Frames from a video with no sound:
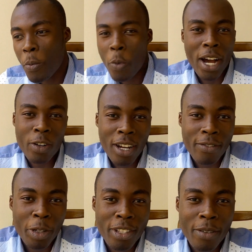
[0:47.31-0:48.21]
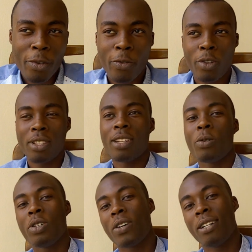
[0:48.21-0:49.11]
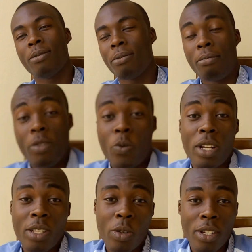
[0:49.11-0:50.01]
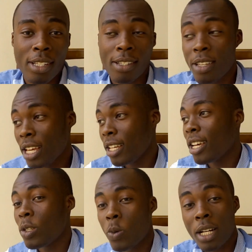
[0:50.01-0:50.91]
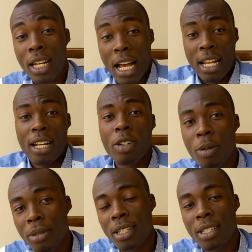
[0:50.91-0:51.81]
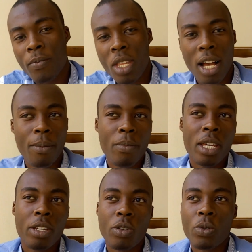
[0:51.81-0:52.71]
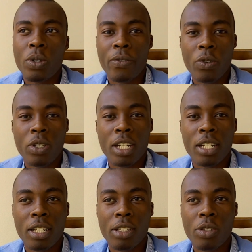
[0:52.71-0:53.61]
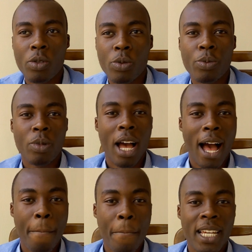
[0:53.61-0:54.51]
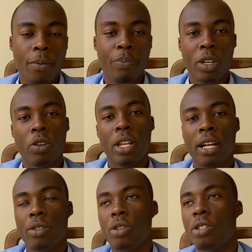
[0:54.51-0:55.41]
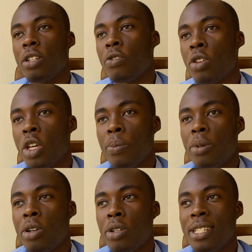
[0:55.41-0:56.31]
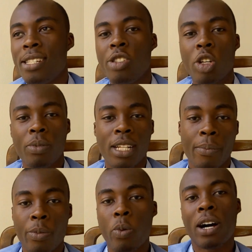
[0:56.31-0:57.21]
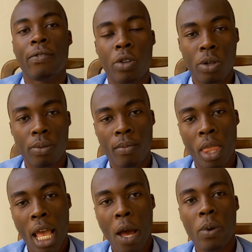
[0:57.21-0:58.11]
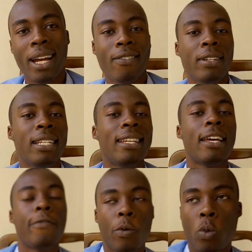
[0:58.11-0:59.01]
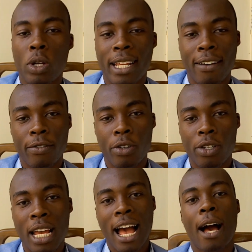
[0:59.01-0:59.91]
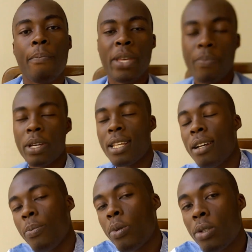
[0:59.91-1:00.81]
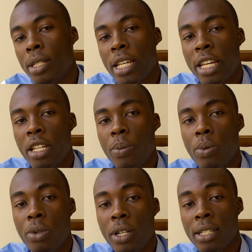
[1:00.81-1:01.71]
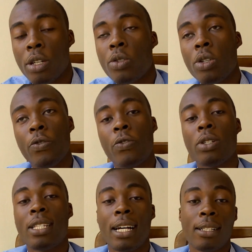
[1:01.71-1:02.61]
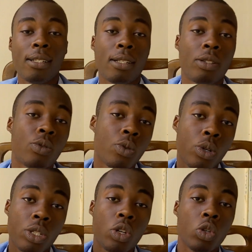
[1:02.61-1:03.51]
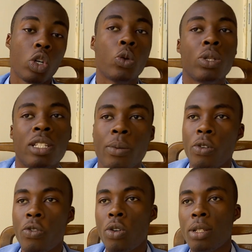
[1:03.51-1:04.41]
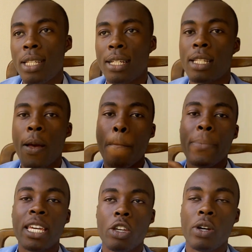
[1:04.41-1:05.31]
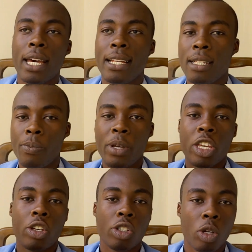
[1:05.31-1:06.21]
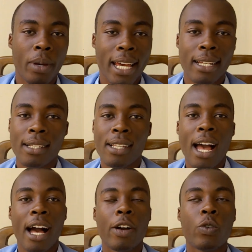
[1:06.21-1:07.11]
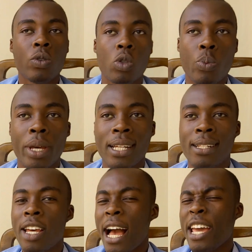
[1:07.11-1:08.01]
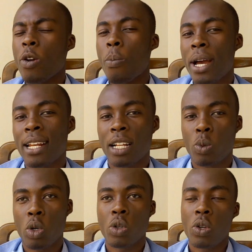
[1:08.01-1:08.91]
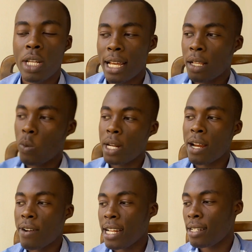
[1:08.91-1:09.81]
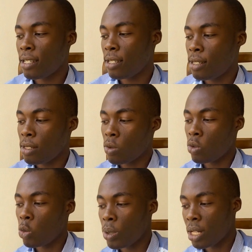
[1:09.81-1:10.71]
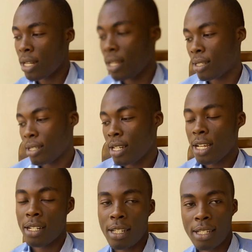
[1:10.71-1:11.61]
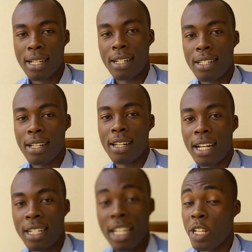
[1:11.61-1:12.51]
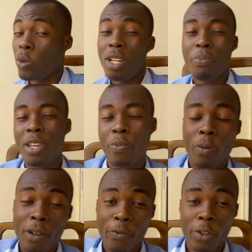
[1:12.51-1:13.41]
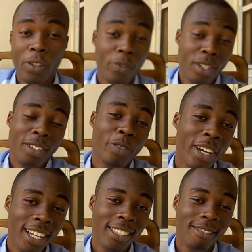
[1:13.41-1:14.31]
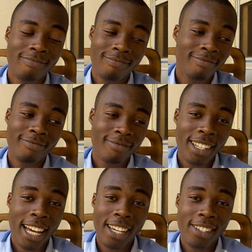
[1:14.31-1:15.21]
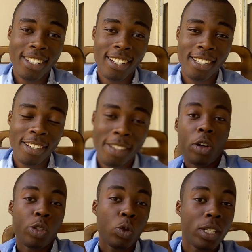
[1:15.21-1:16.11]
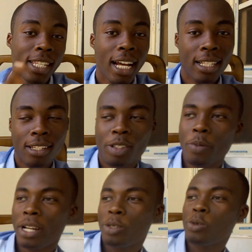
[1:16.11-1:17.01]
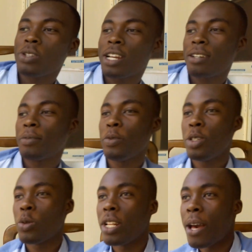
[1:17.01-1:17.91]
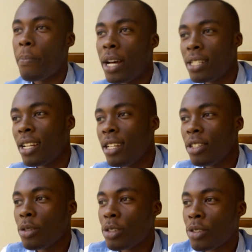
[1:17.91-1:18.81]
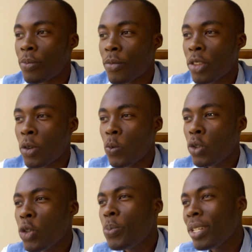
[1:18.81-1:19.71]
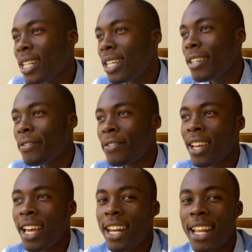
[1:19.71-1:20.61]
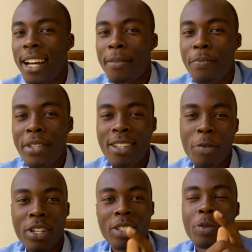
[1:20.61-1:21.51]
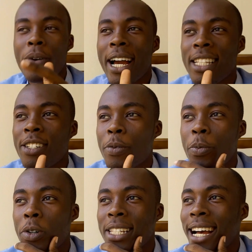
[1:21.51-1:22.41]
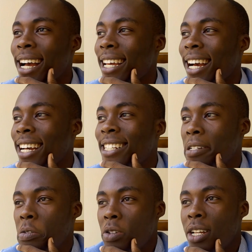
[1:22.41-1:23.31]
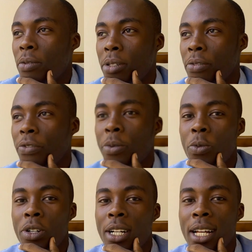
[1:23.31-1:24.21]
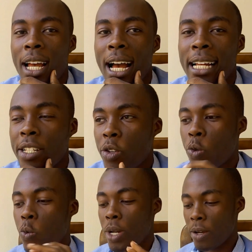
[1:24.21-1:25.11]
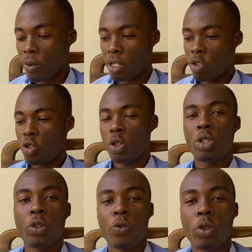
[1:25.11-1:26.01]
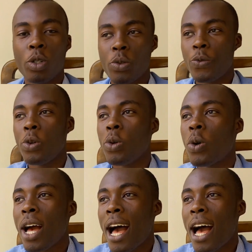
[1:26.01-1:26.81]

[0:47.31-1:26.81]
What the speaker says: But I don't have a table of content. What do I do? Well, it's so easy. Get one and adopt it and make a few changes, and make it peculiar to yourself, because this is something that people have done and we can really learn from what they have done and make better reports in the progress. So the first tactic is doing what? Going with the of contents, making your headings, making your subheadings, and going to bed and your mind at work knowing that when I write this is going to be the next thing, this and this and that. It will only be a problem for you if you didn't do your writing and you did it. So tactics number 2 now, which is what I personally used. Would you believe that me going into my IT report, I didn't know there was a framework. I didn't know there was a structure for us to follow.